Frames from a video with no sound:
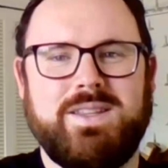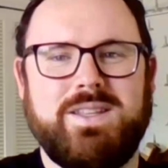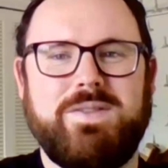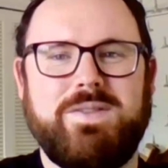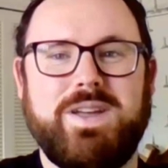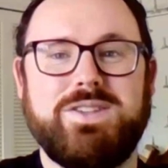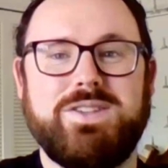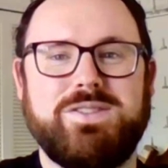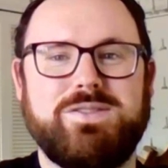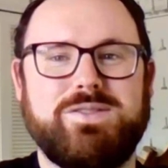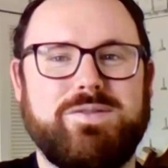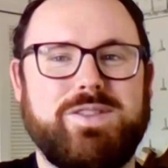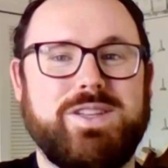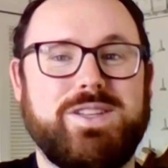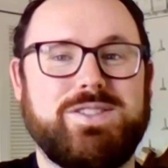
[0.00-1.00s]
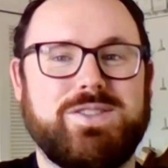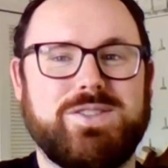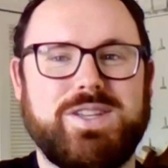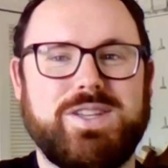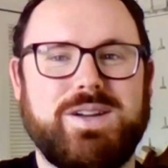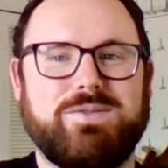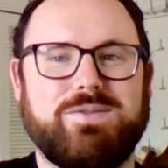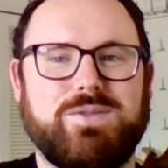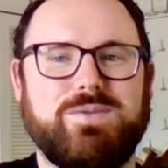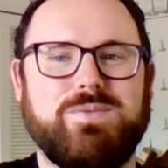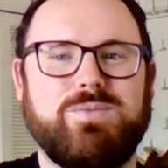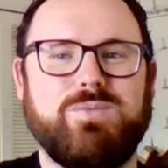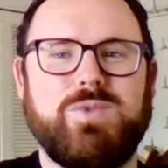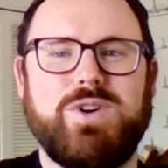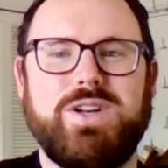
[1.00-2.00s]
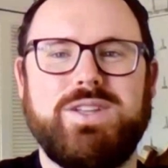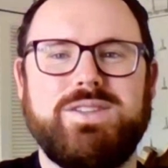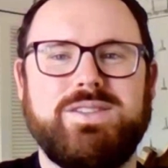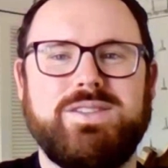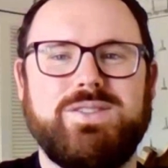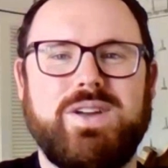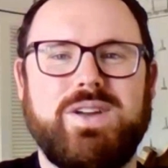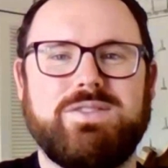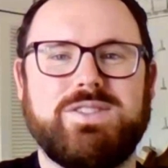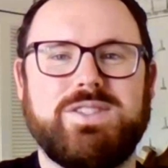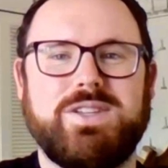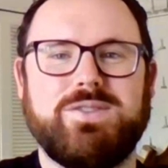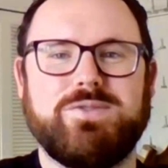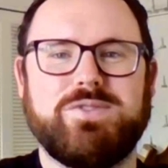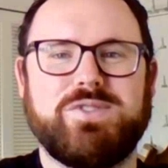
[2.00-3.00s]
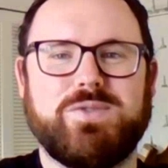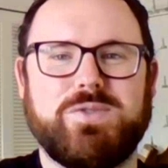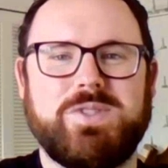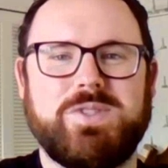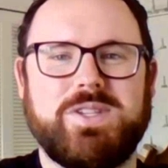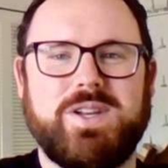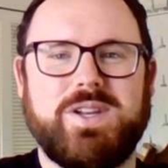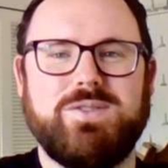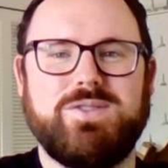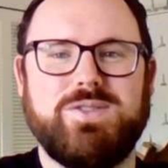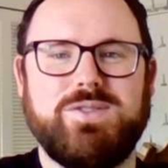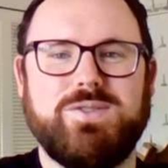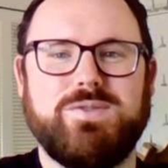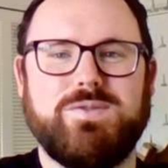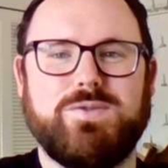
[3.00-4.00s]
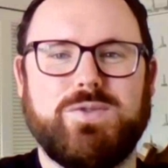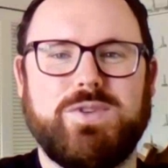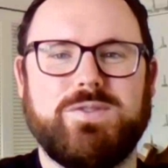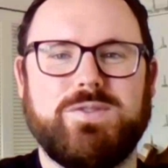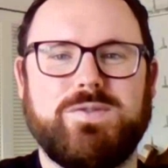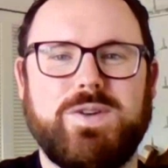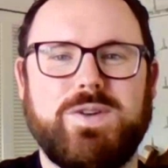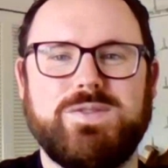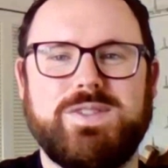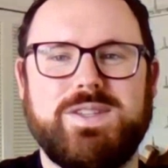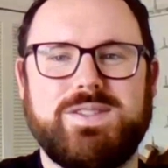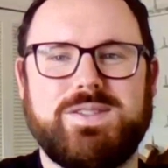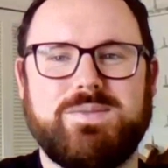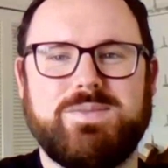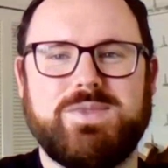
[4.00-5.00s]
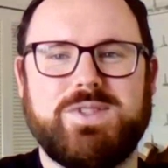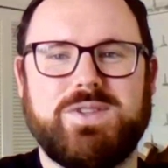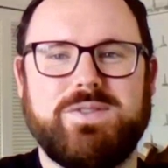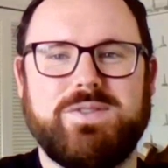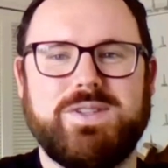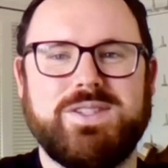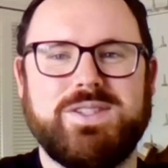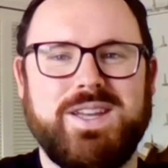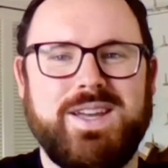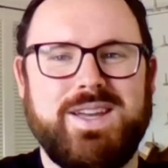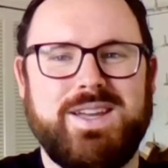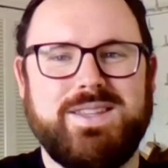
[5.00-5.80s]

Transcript: The advantages of this are several. One, you have a single source to go to for your phone system service.